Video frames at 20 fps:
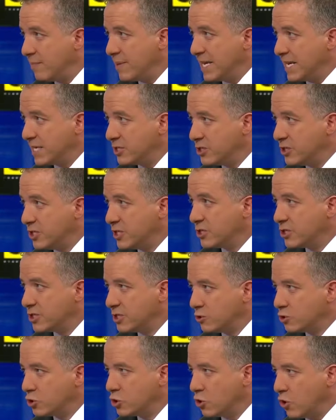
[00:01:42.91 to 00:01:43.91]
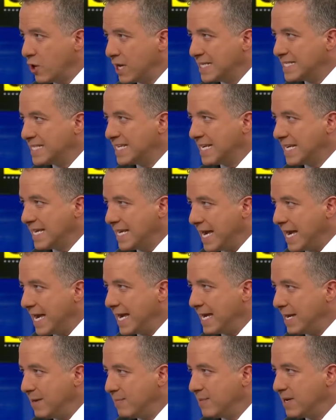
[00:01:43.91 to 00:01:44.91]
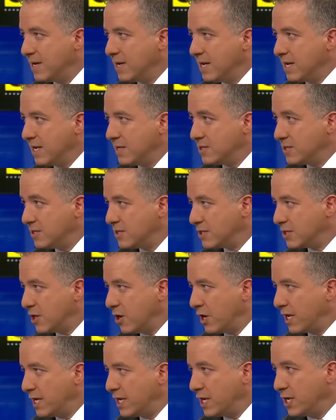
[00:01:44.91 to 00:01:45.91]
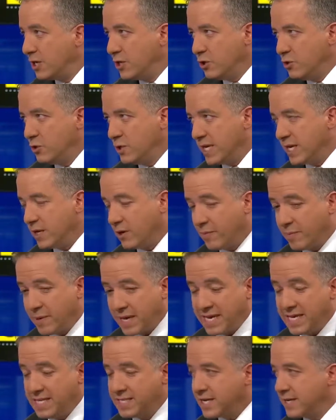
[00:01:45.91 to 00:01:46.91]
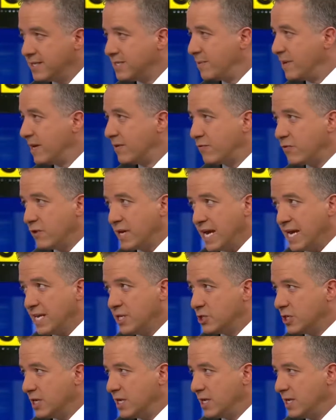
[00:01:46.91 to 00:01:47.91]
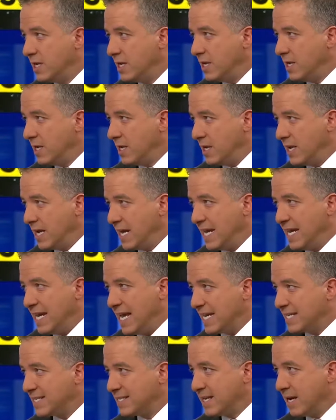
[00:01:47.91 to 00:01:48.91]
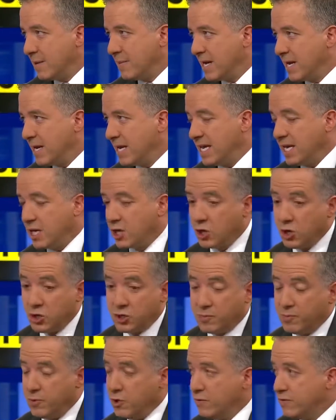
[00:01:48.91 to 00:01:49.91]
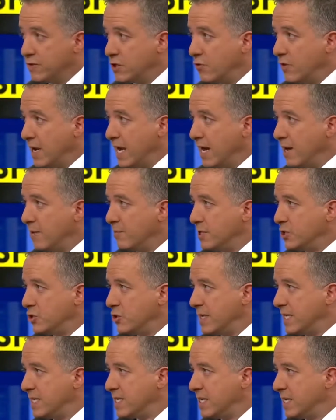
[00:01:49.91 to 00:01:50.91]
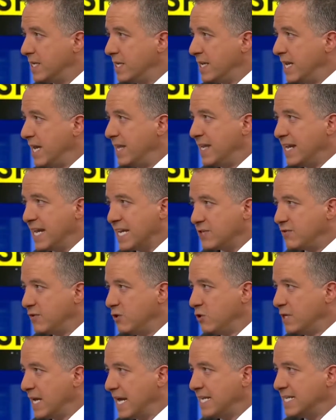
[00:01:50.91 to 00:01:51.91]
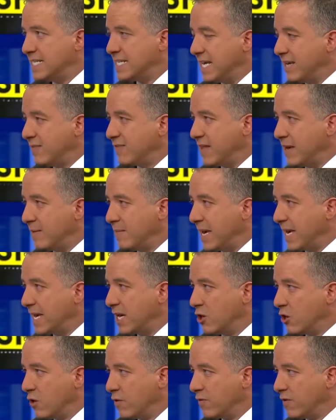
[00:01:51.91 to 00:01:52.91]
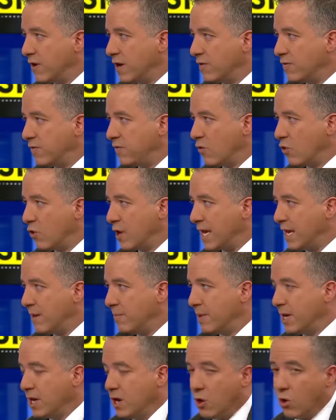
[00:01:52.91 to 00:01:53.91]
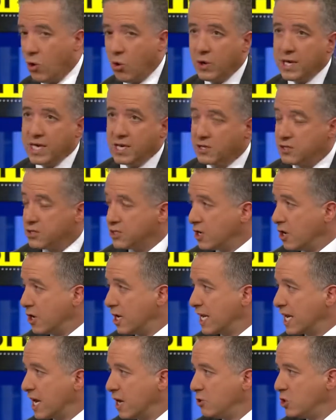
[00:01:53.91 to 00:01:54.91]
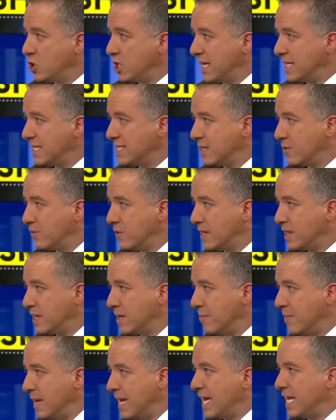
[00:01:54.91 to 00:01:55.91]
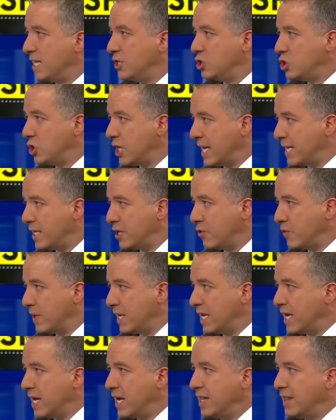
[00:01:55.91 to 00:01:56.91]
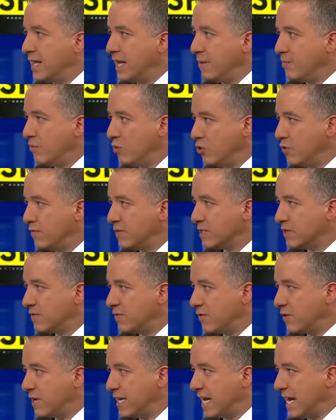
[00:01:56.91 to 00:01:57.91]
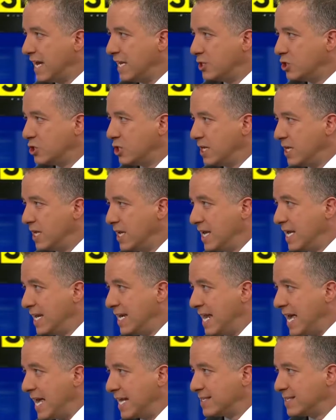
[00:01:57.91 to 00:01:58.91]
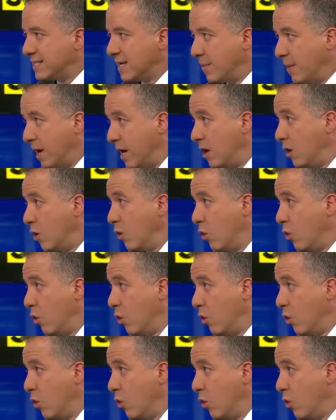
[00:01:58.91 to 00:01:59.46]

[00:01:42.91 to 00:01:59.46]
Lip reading: PSG is still trying to get him to sign a new deal, but he's going to be a free agent next summer. He could move to Real Madrid in the next few days if they make an offer for him, or he could start negotiating with them in January and then move as a free agent next summer.